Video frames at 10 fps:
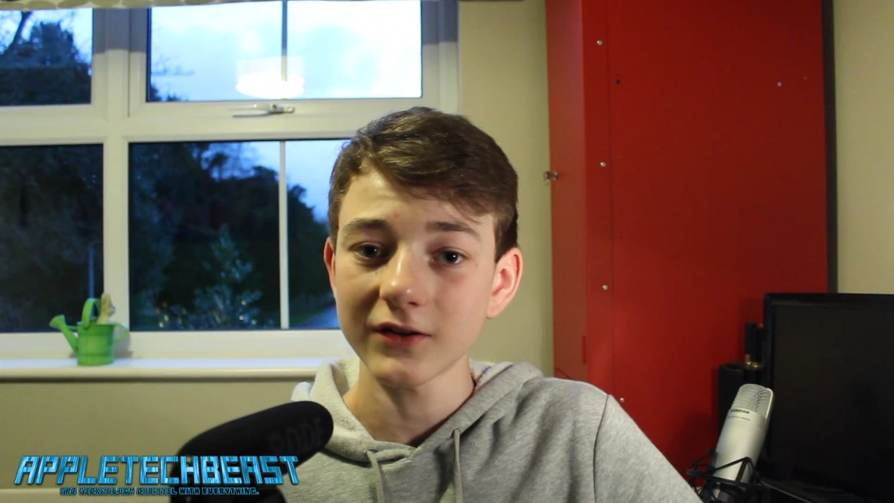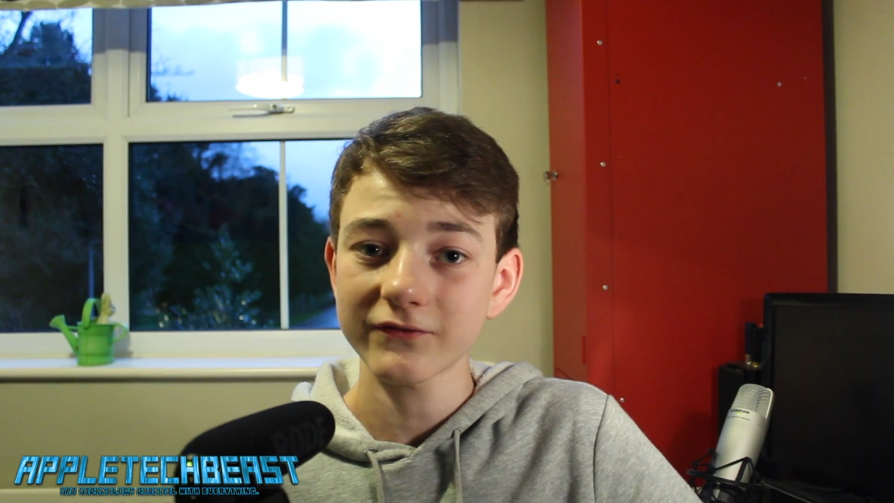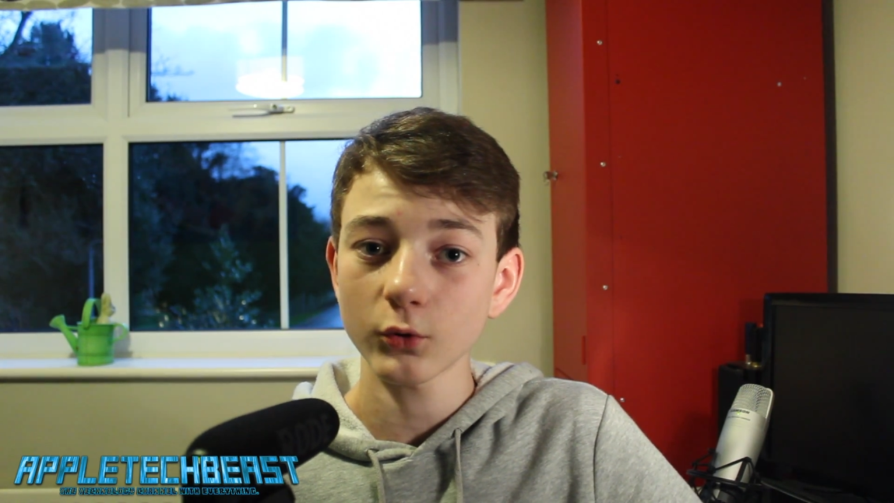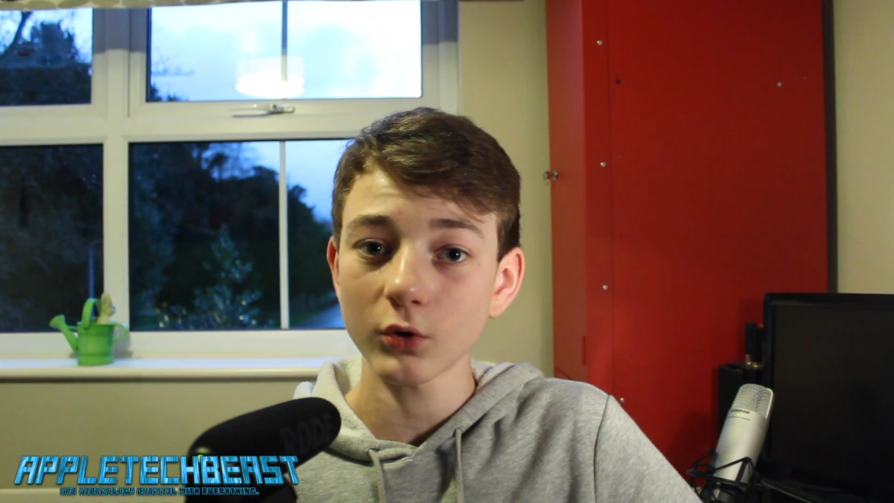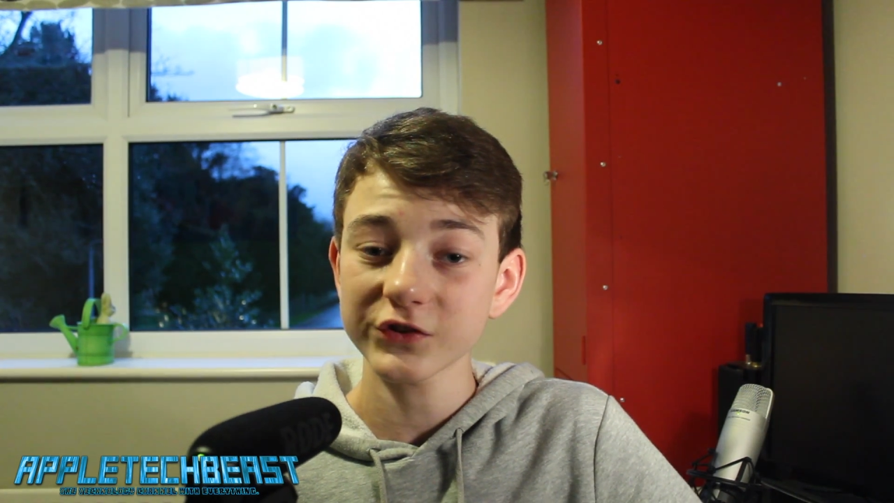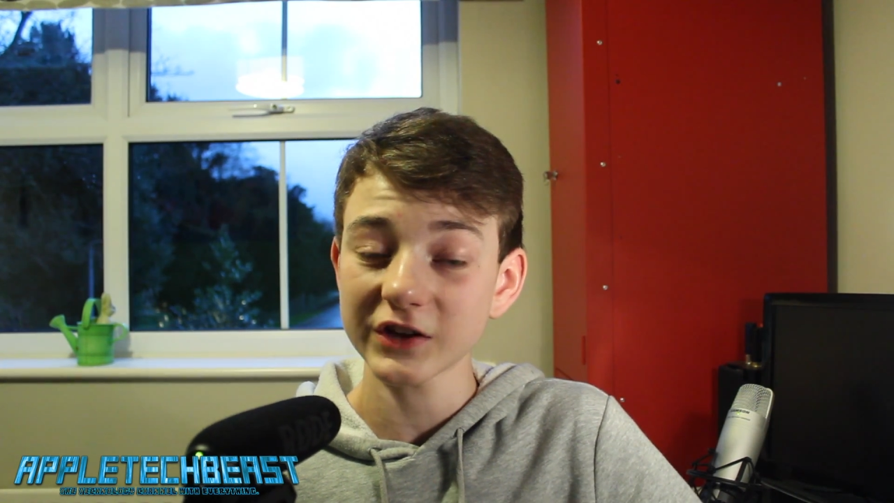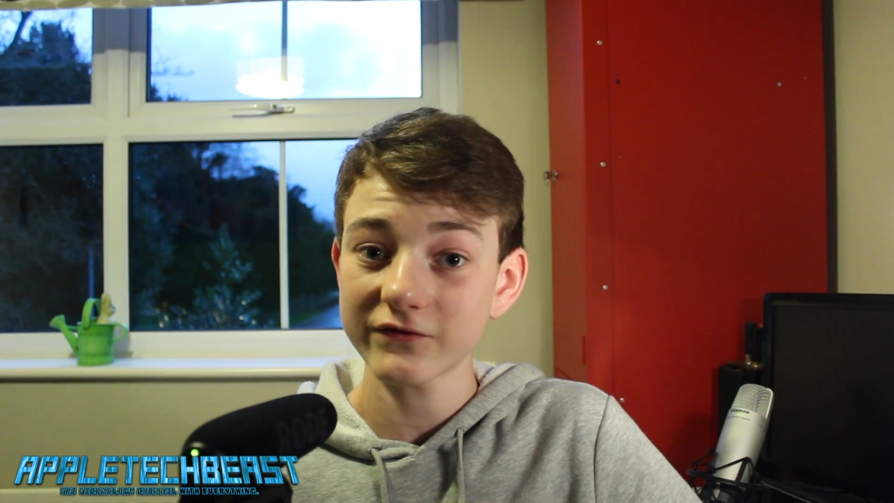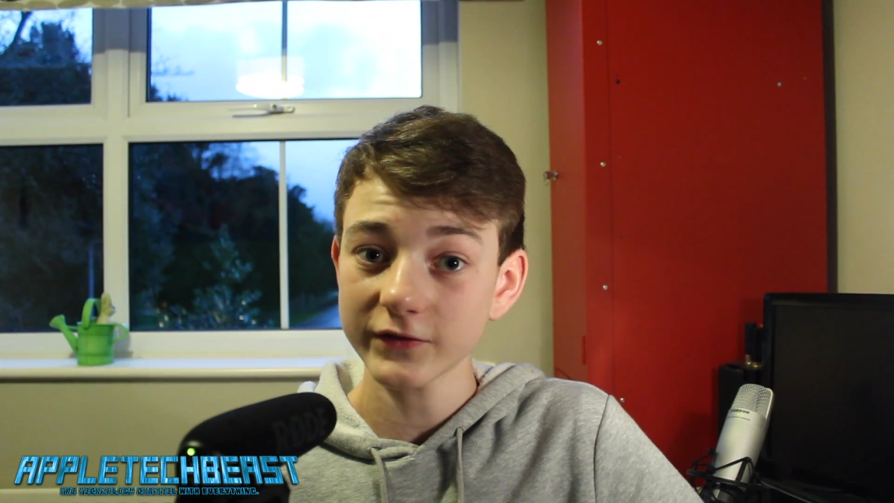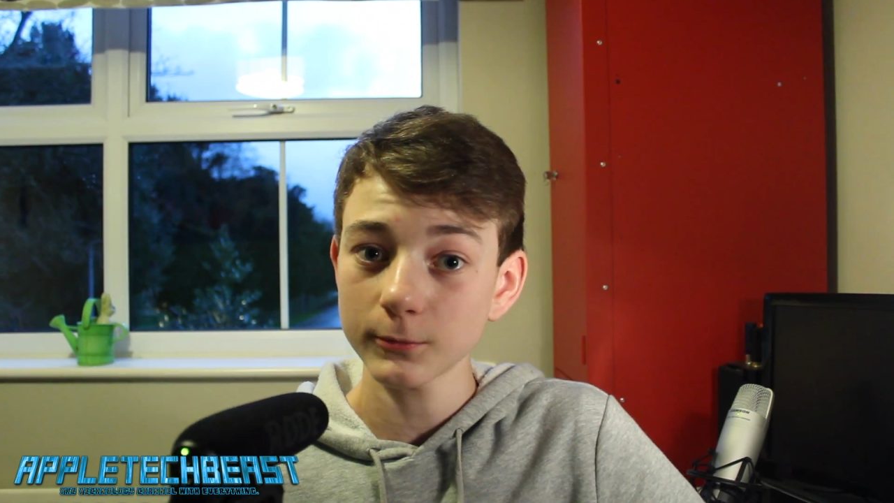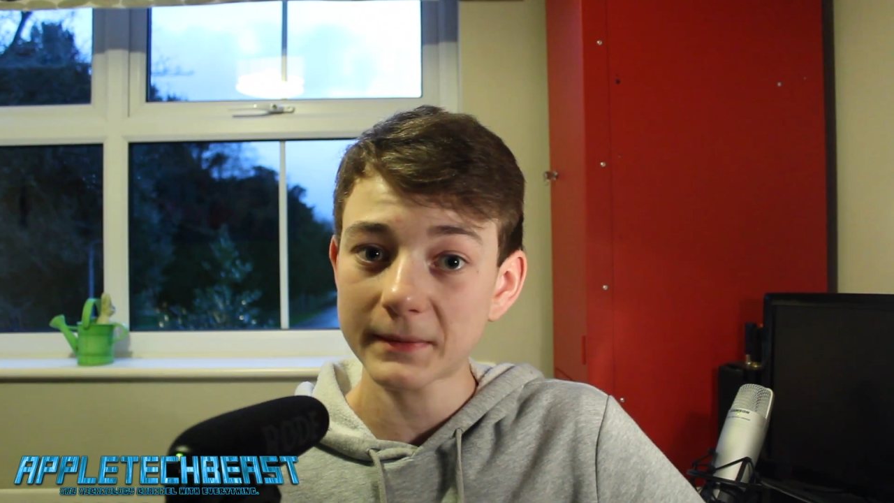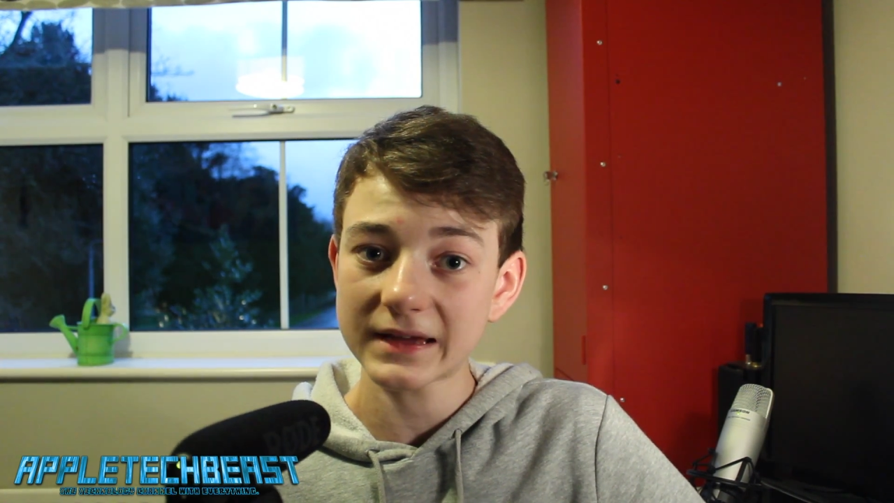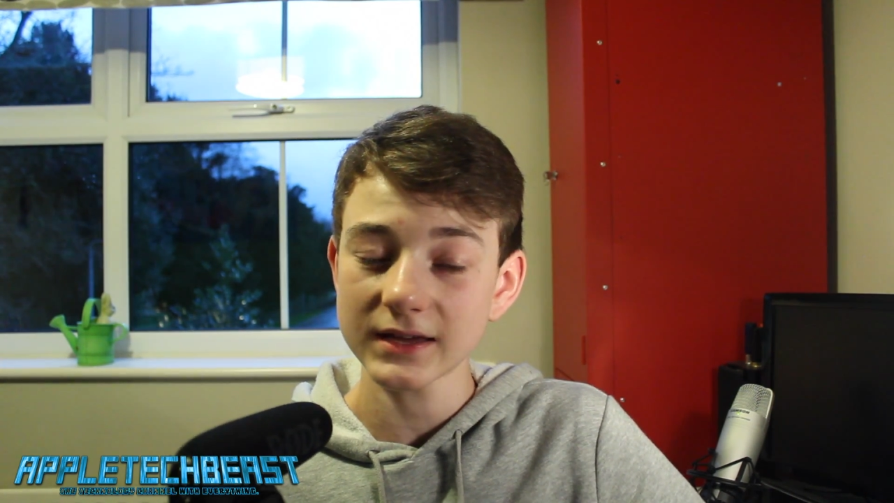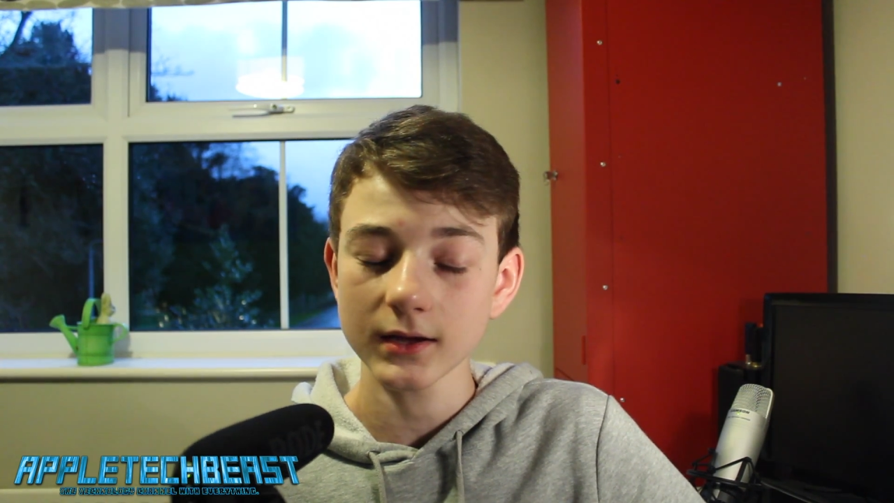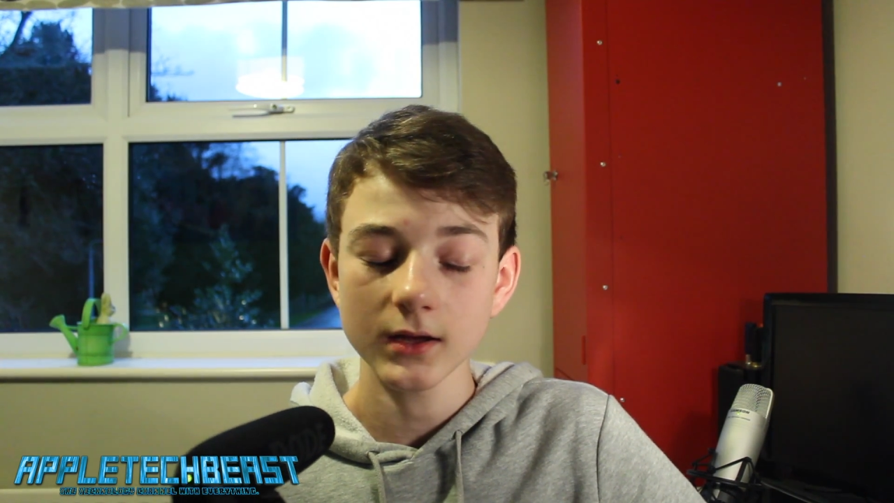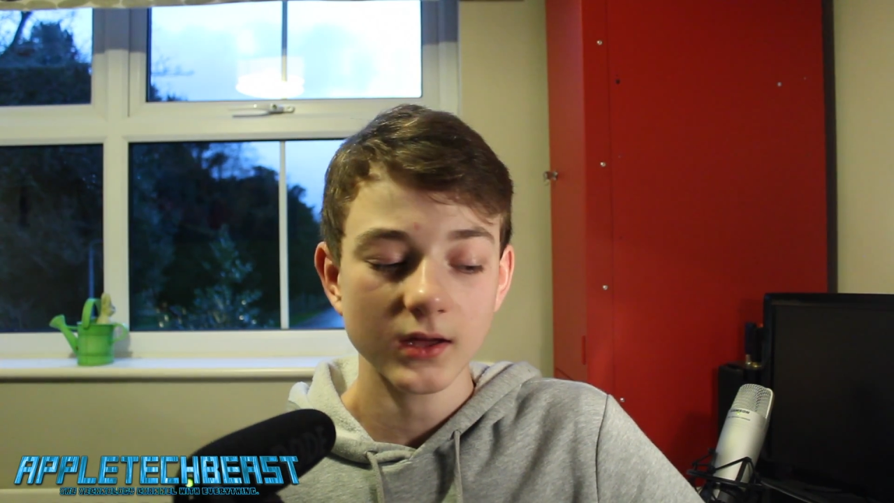for, say, filmmaking,